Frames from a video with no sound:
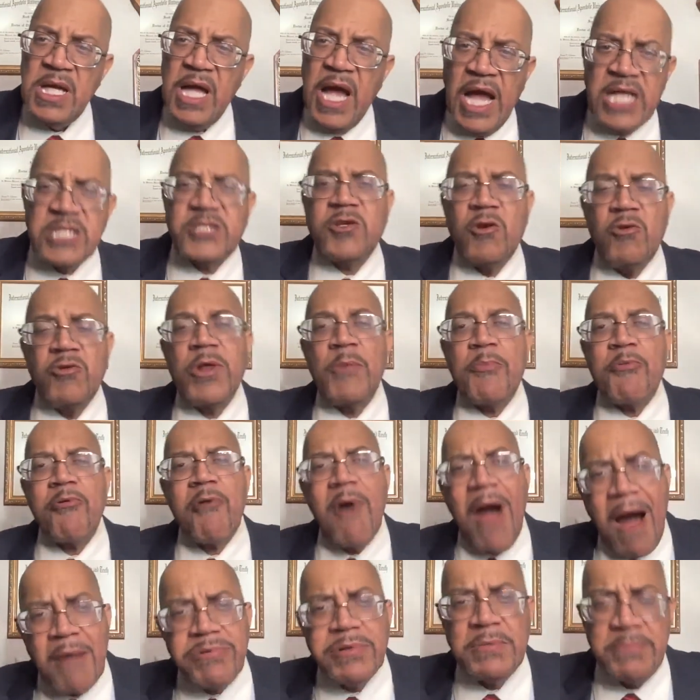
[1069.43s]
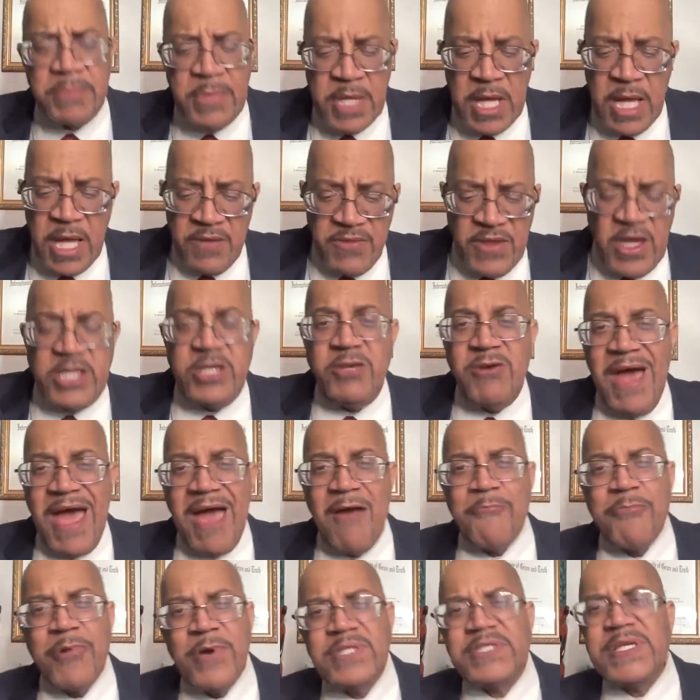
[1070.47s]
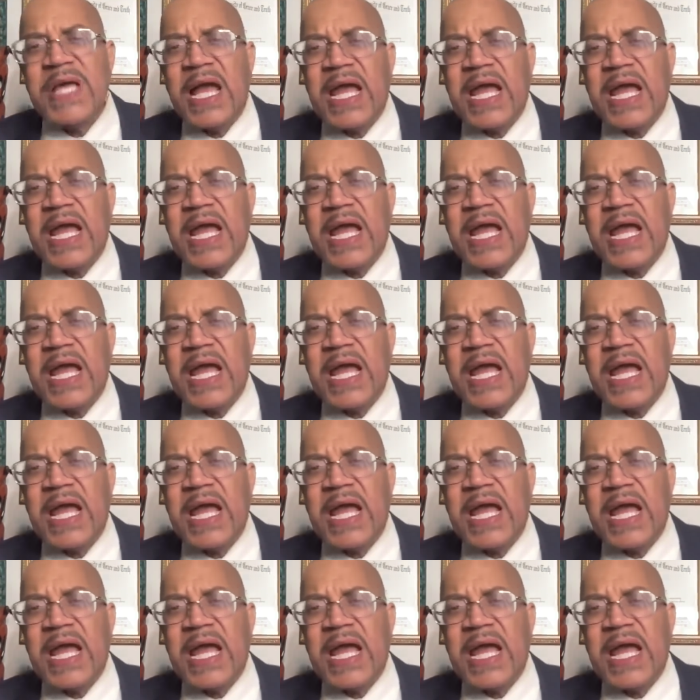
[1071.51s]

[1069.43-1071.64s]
And so the problem that you had, preacher,